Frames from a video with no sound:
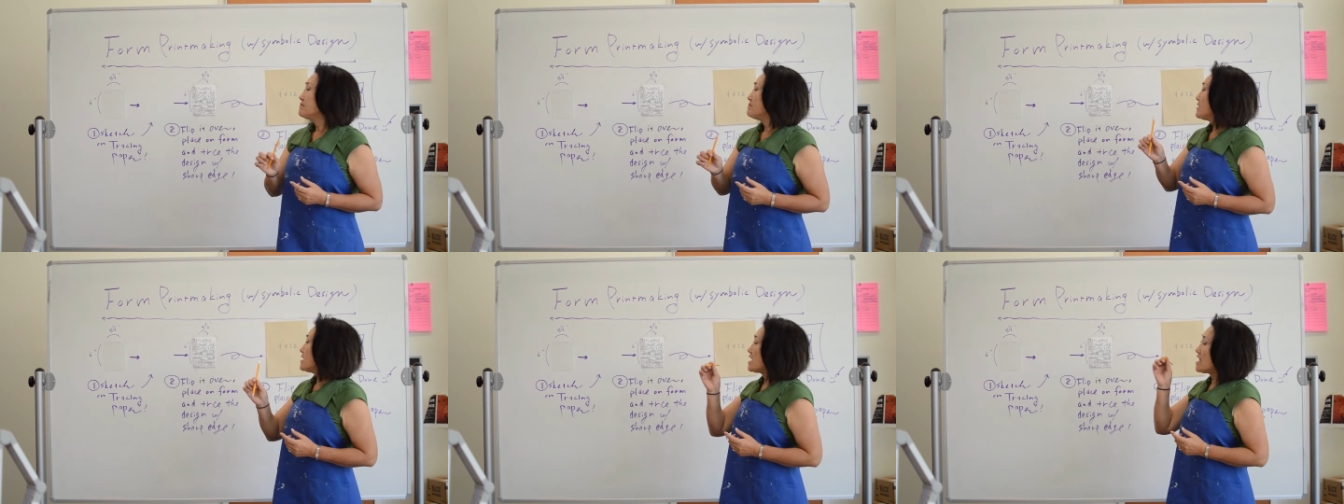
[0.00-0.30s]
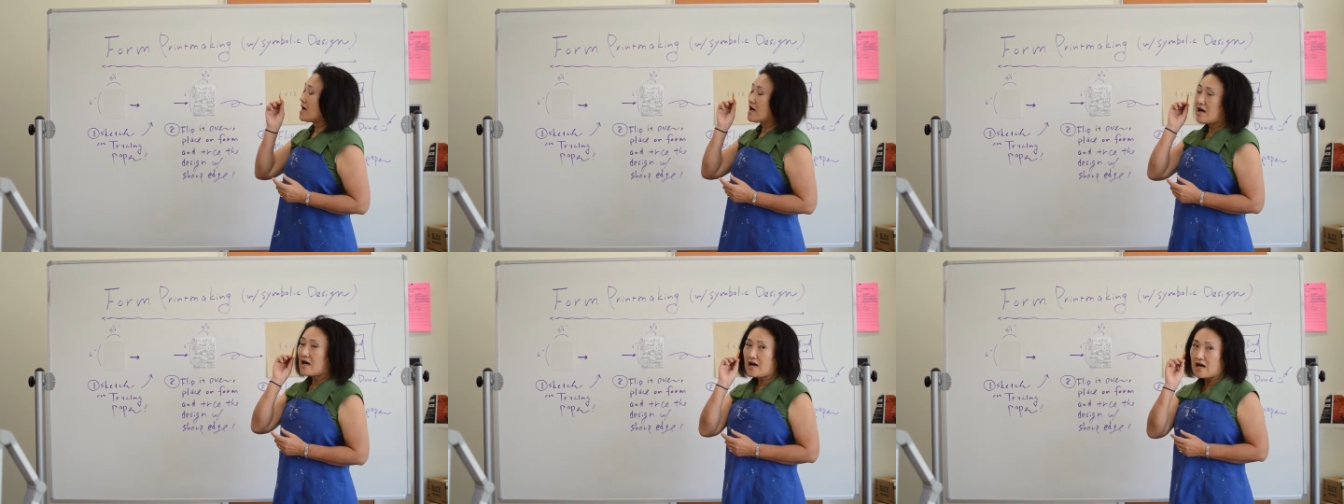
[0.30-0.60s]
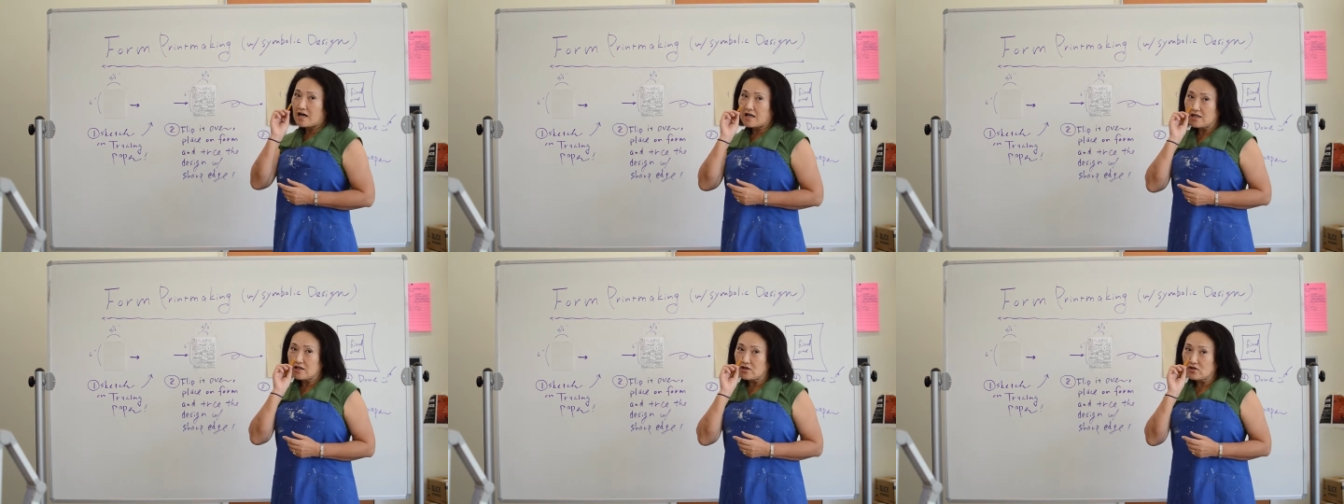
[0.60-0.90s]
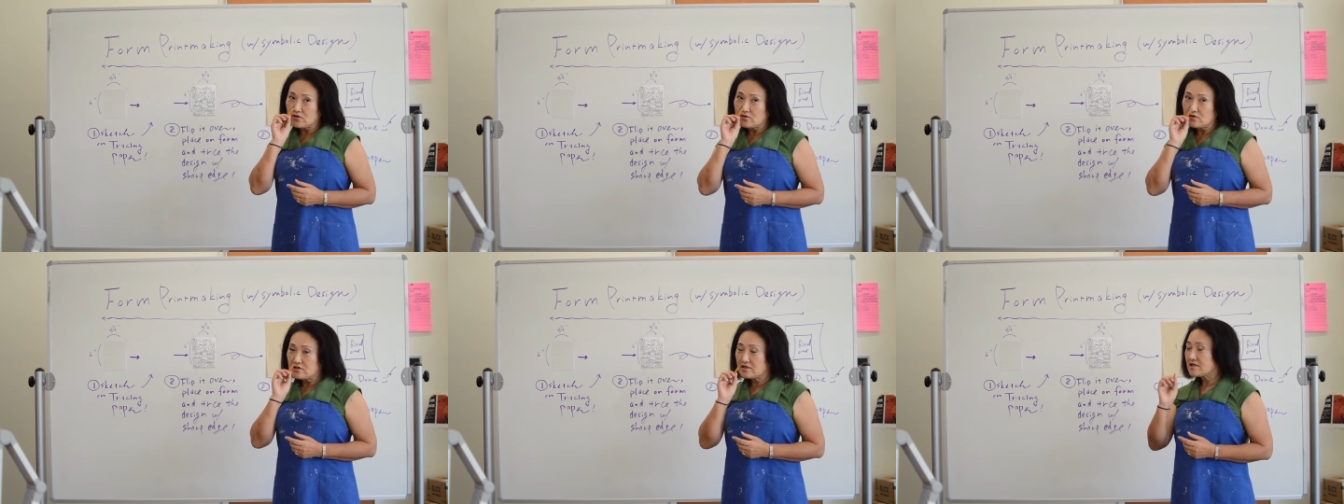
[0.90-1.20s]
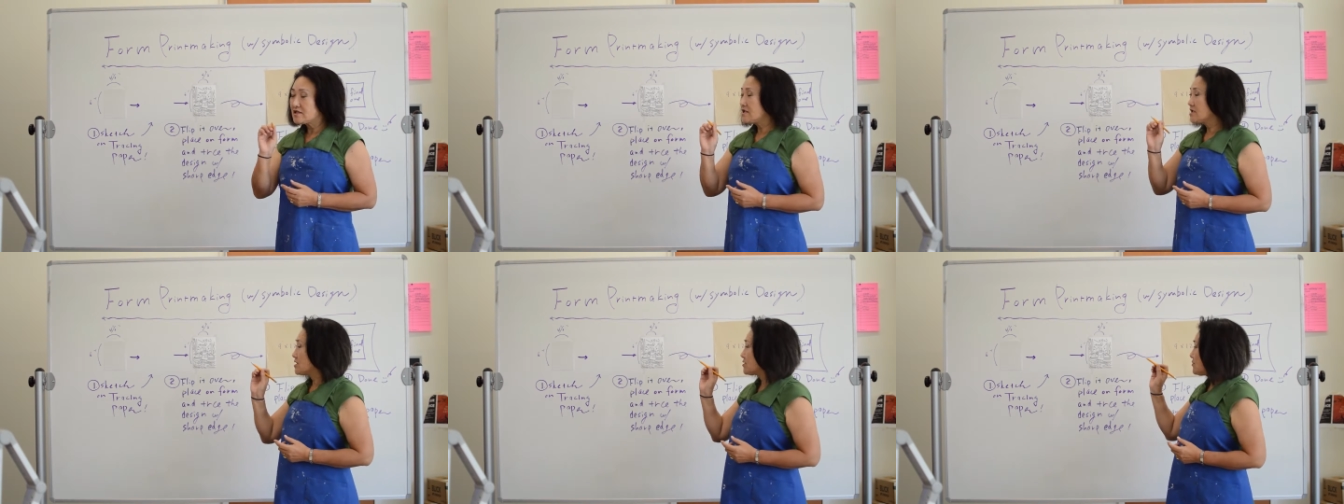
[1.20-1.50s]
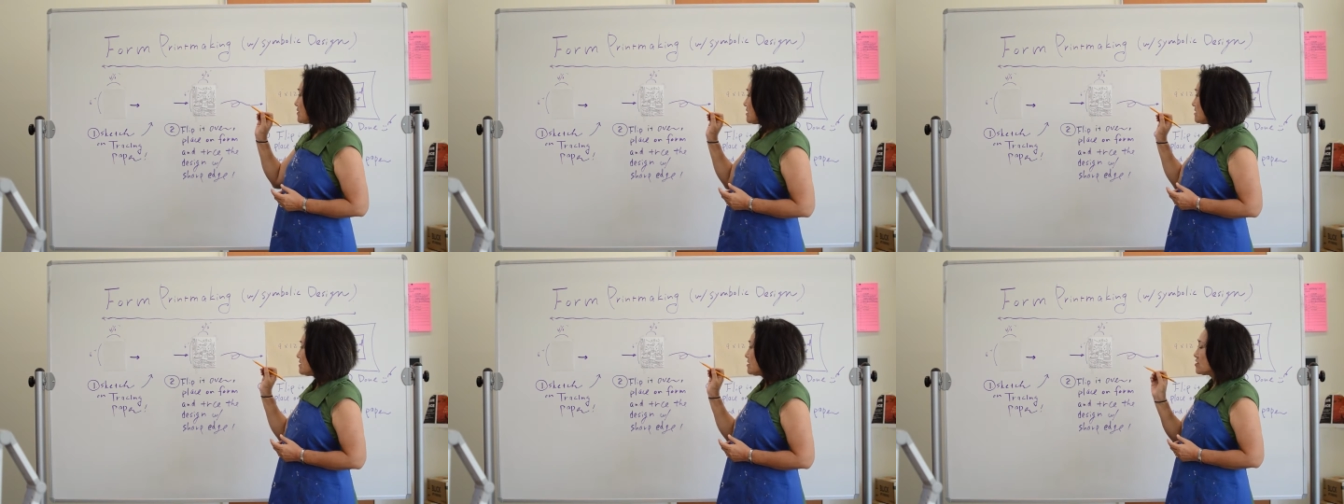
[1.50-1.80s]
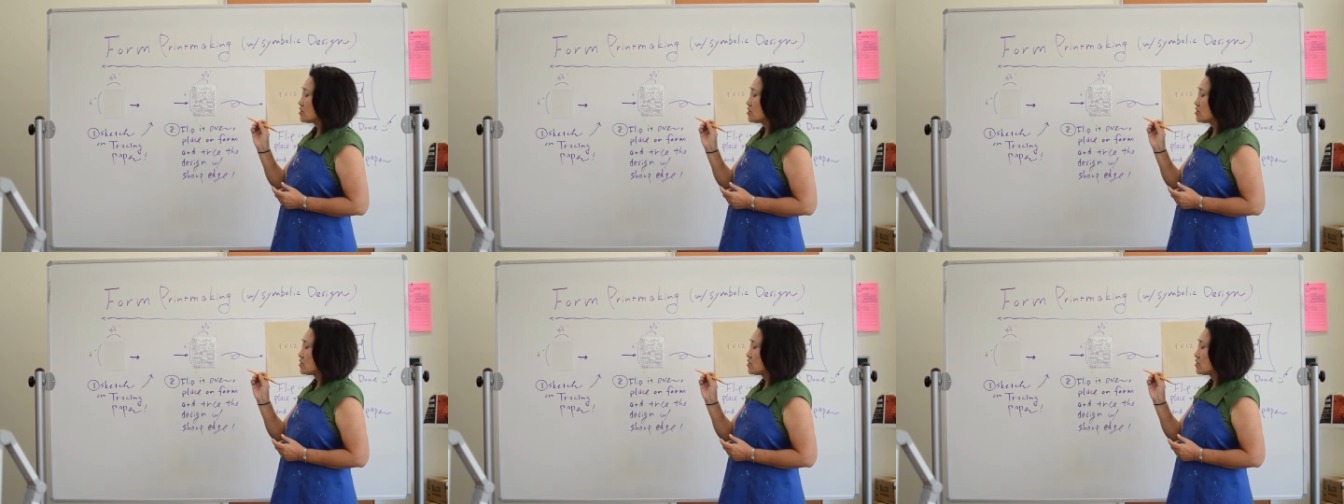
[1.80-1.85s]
But I use this one,